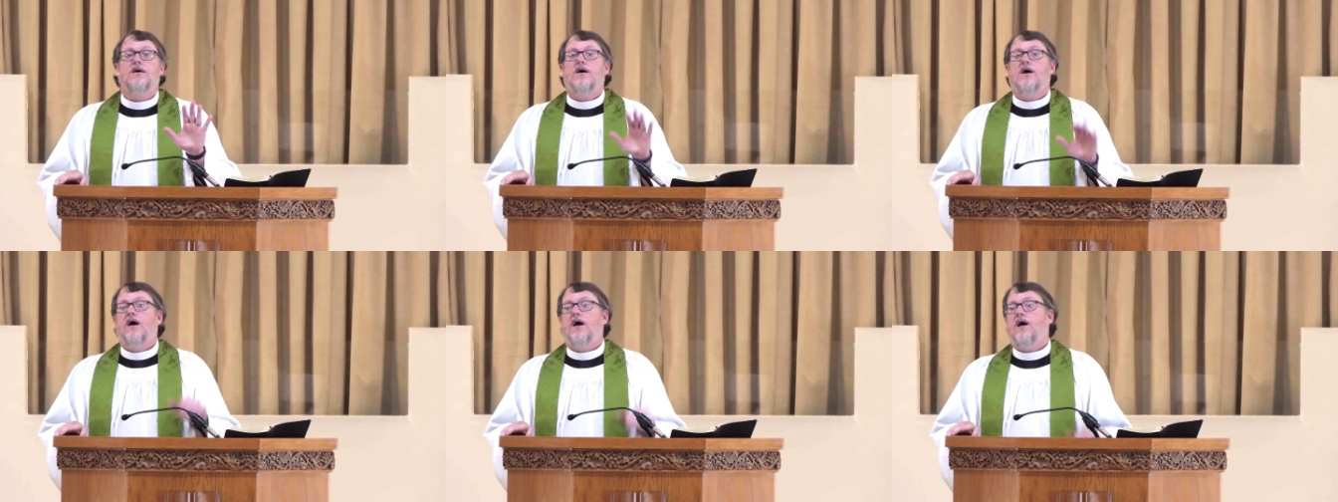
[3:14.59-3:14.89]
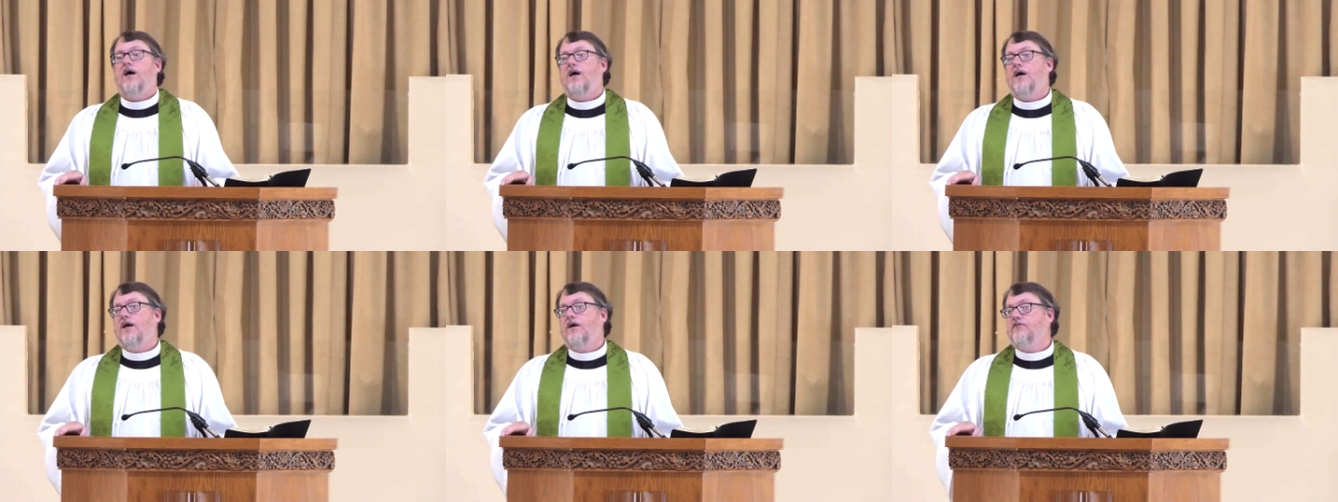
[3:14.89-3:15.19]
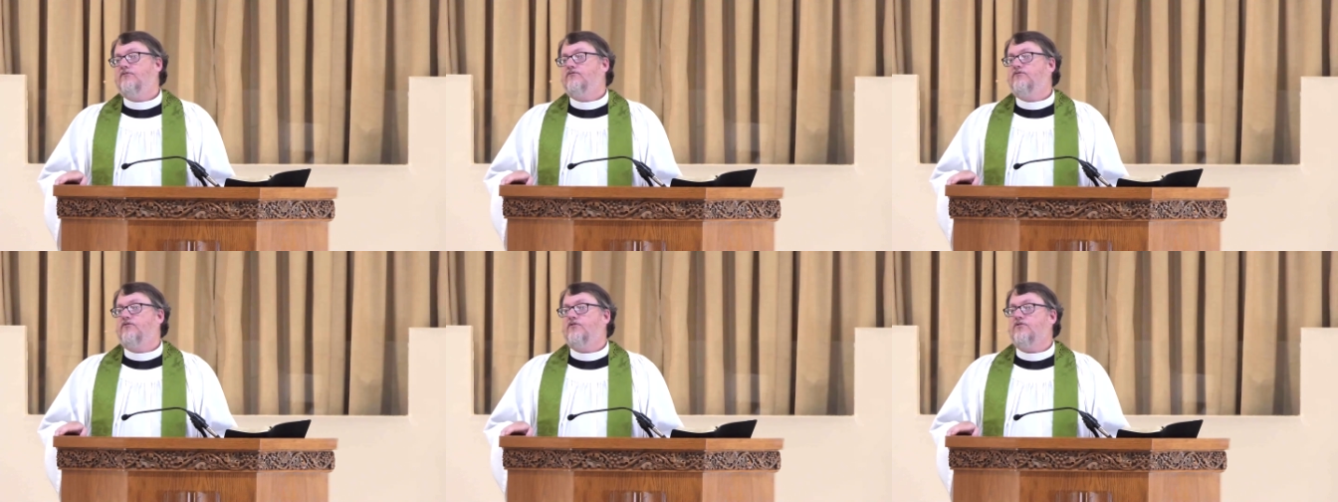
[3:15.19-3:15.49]
uh,
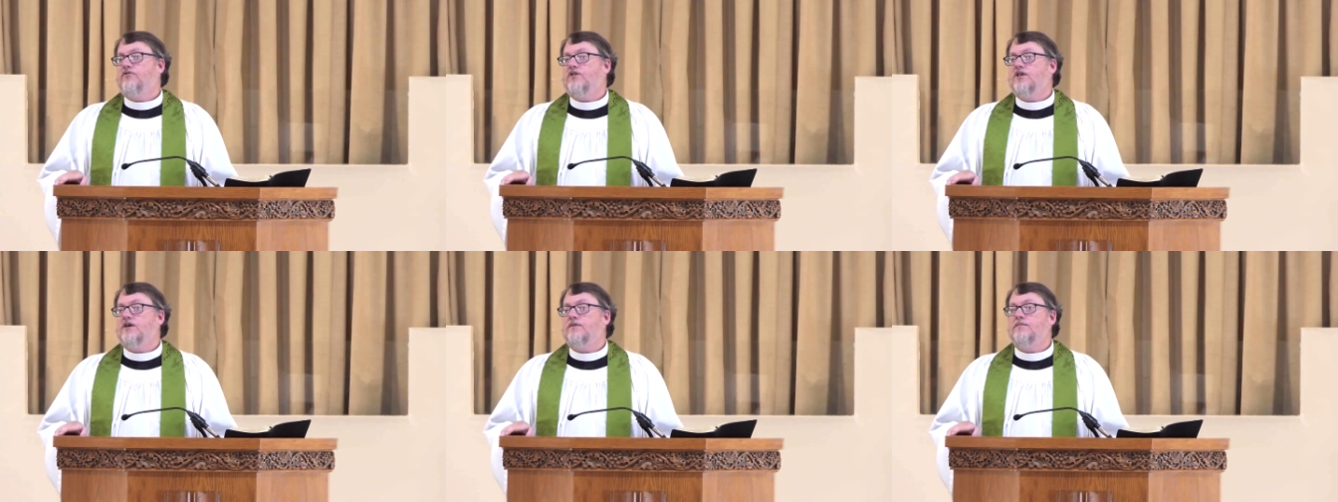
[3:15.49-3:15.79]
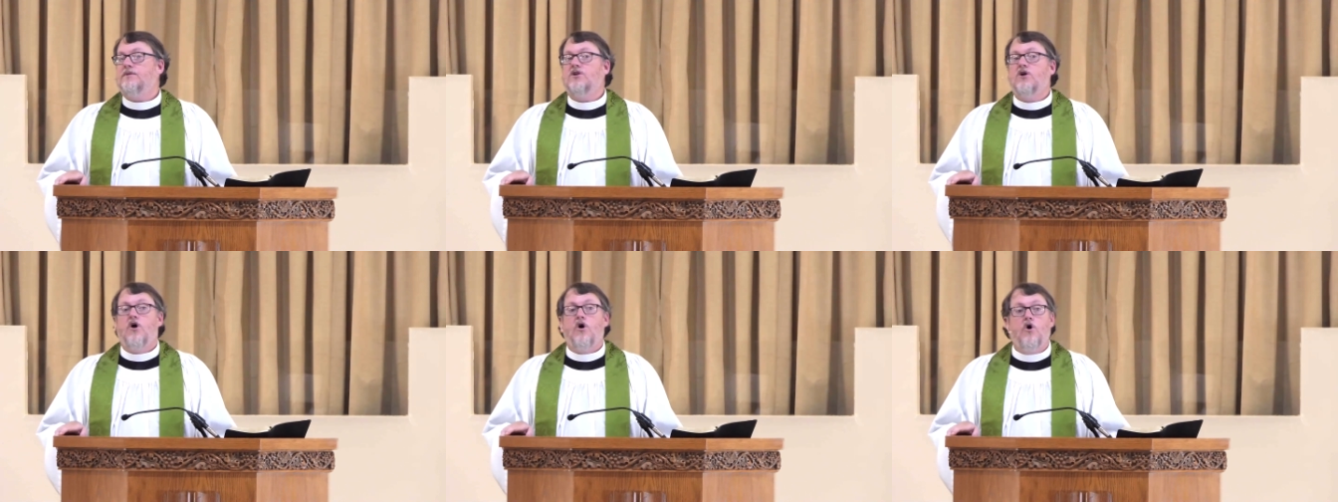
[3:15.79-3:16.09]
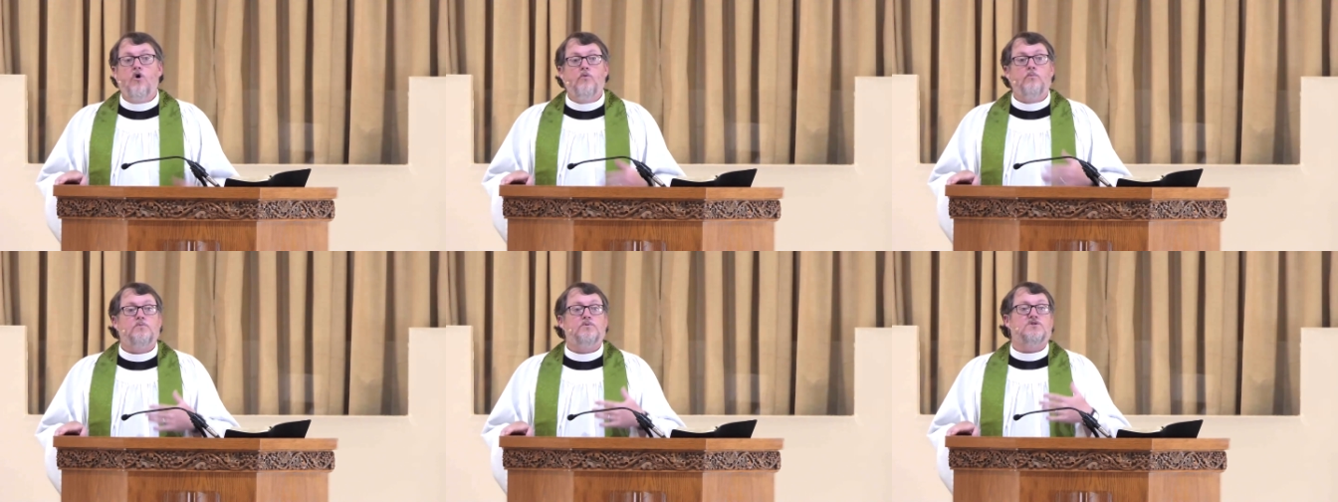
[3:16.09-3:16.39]
for them in
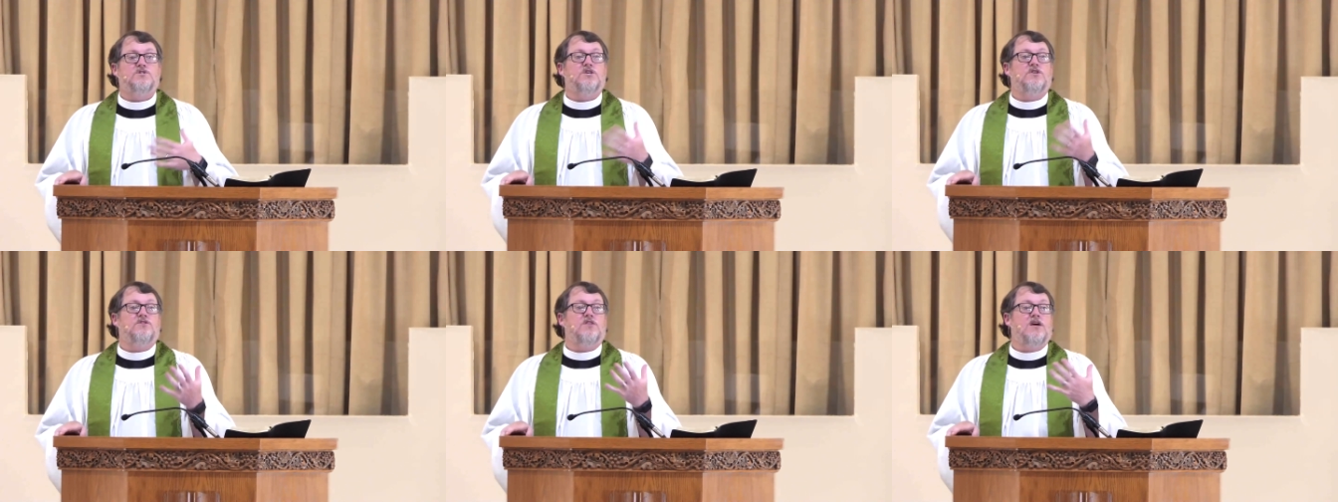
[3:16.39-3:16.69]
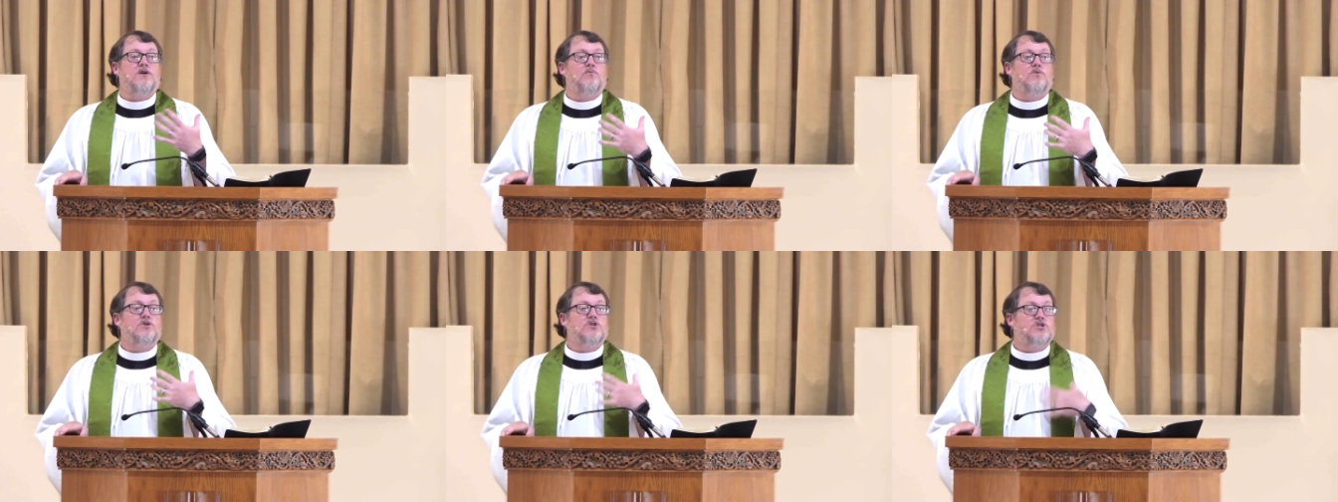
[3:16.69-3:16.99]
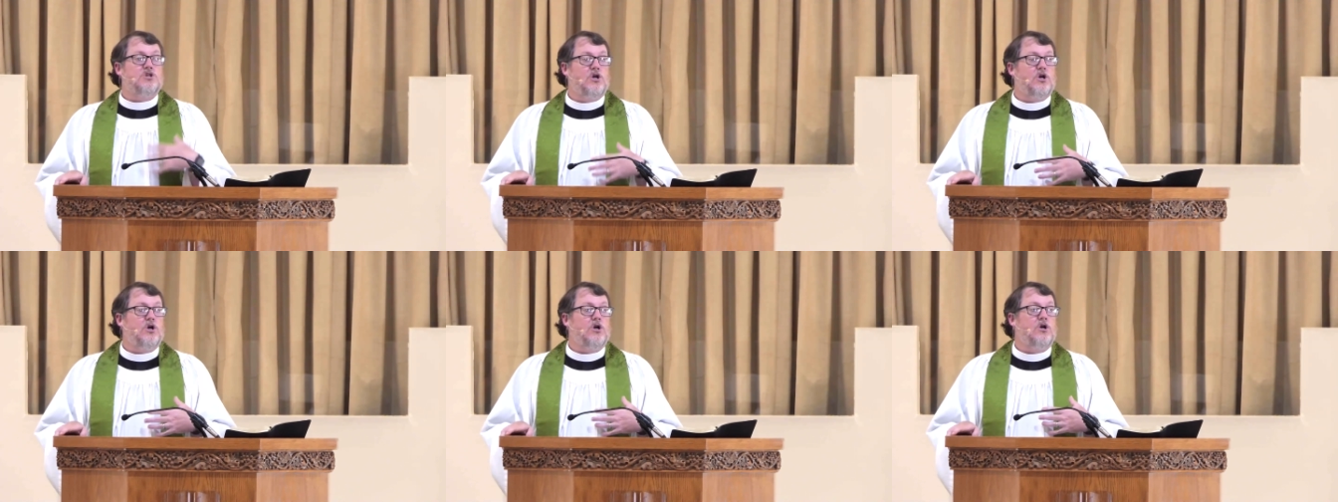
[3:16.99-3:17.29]
hopes that they would
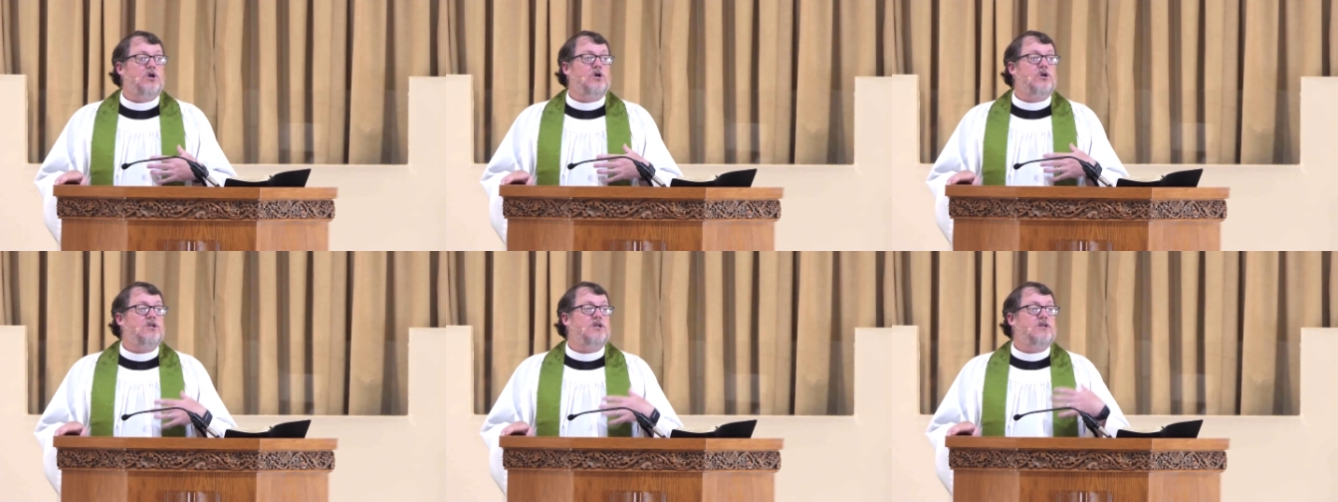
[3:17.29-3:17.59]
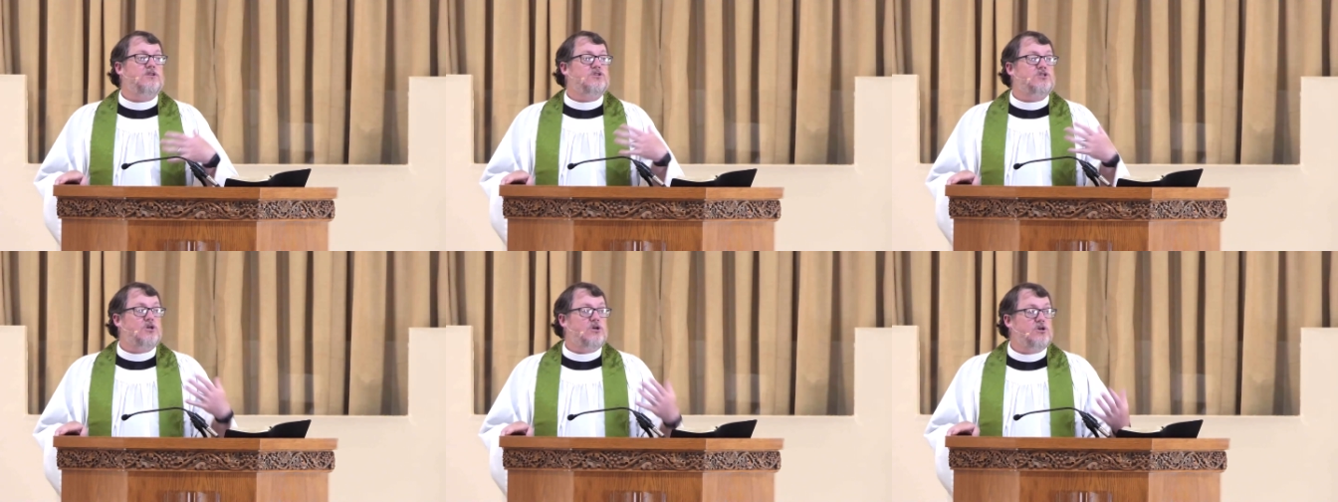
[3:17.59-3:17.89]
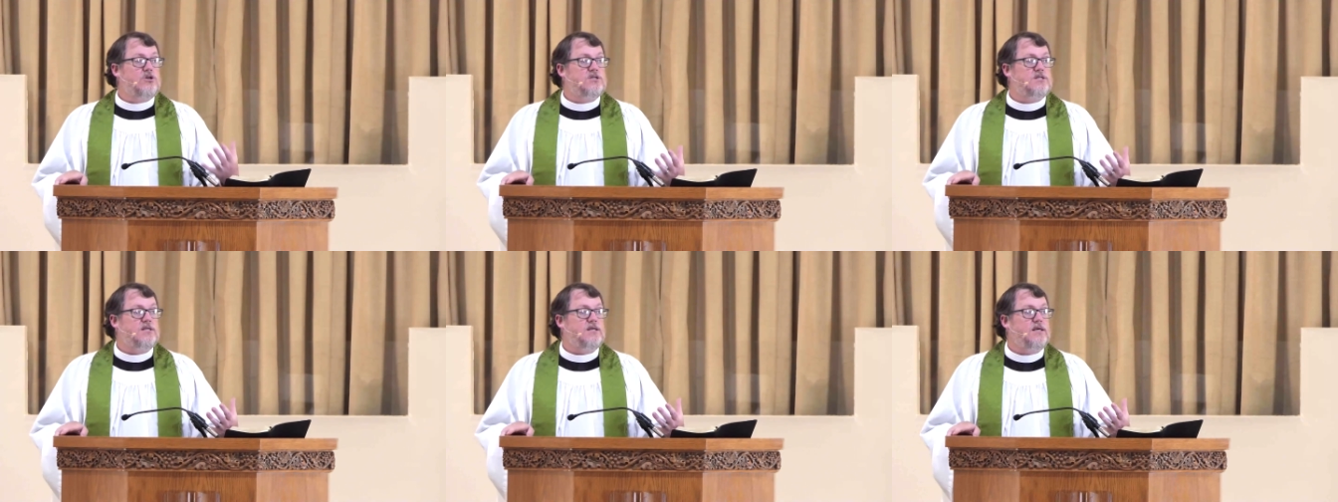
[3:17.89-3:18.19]
turn and turn
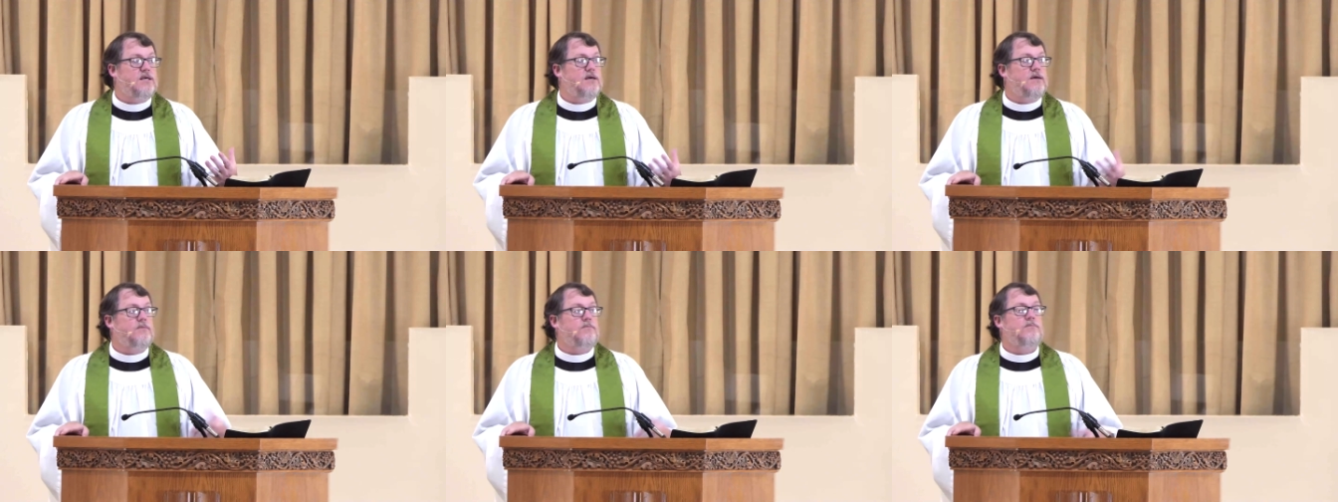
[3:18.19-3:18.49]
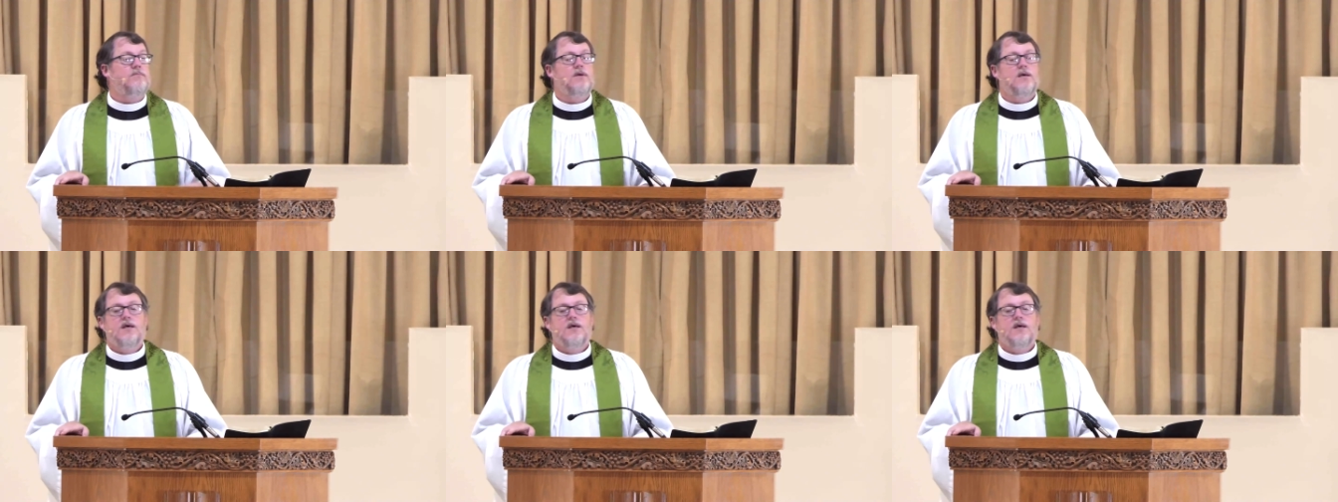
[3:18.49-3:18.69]
to Him.